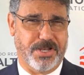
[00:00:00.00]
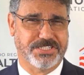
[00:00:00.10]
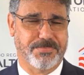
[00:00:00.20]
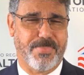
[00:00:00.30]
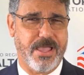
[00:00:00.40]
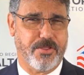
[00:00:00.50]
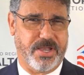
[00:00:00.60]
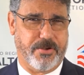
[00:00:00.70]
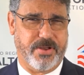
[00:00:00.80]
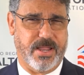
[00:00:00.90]
is the
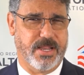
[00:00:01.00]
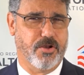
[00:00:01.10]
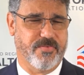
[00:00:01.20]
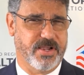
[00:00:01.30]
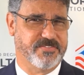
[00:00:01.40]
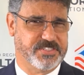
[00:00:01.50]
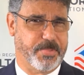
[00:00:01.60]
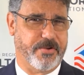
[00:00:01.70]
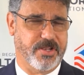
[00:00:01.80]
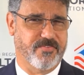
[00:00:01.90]
pioneering and innovative
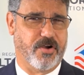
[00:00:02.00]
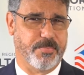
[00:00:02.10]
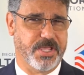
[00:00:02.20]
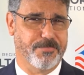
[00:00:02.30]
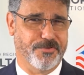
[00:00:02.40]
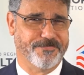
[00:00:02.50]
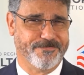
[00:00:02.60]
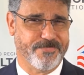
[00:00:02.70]
spirit of our people.